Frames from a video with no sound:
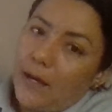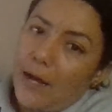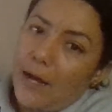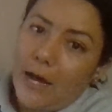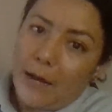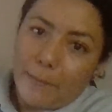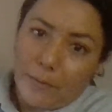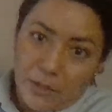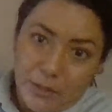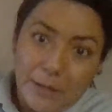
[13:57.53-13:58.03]

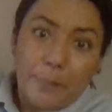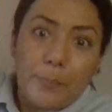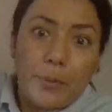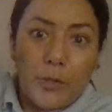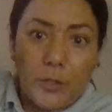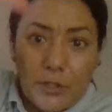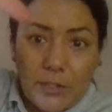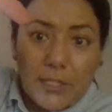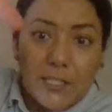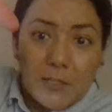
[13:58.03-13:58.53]
I'm gonna
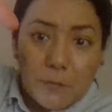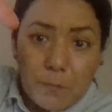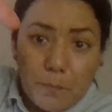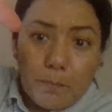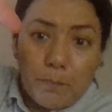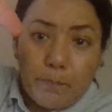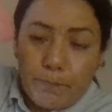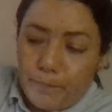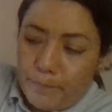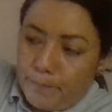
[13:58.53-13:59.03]
put this
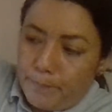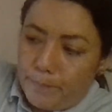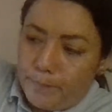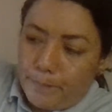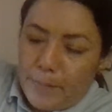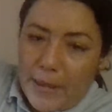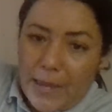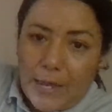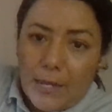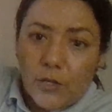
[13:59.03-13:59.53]

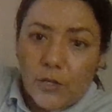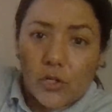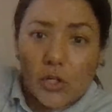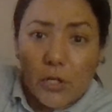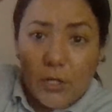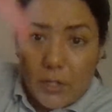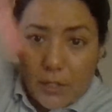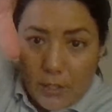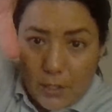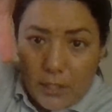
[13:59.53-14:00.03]
page
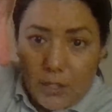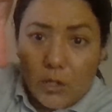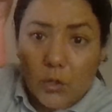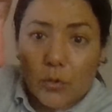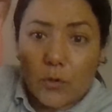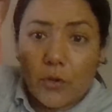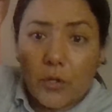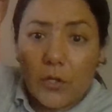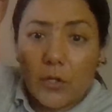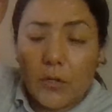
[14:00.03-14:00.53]
here
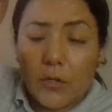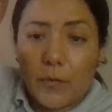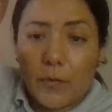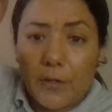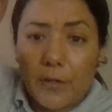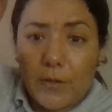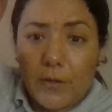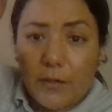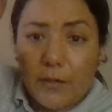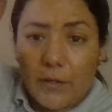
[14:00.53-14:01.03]
in
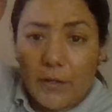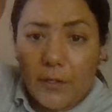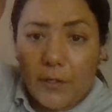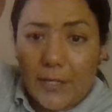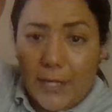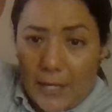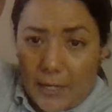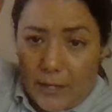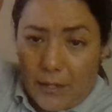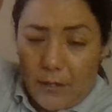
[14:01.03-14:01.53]

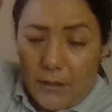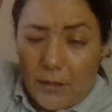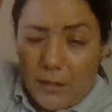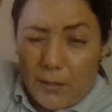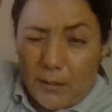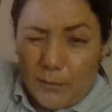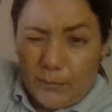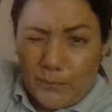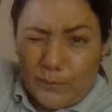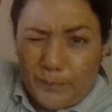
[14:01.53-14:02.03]

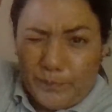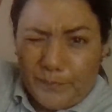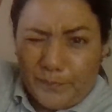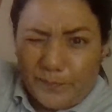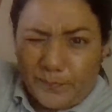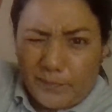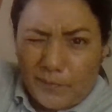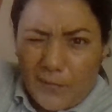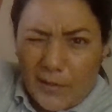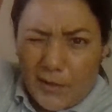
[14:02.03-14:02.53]
the